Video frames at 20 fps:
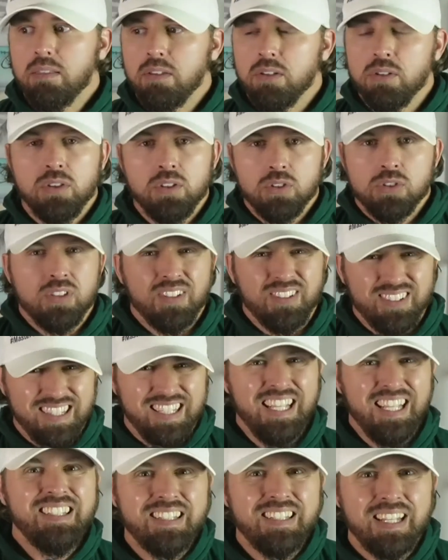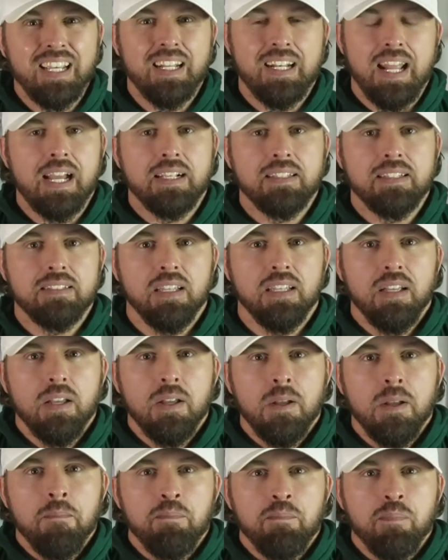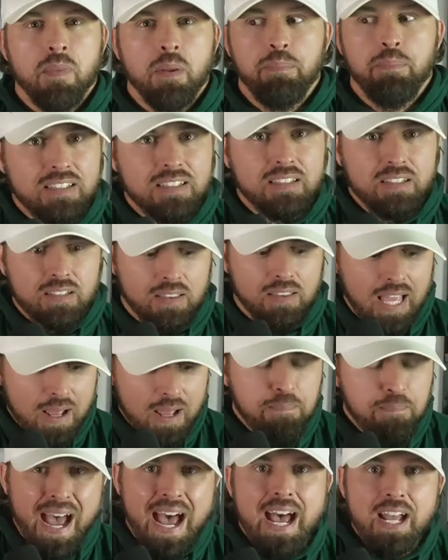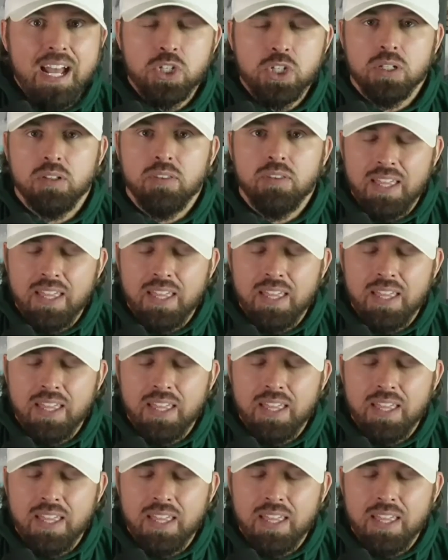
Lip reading: There's this disconnect. But that passion,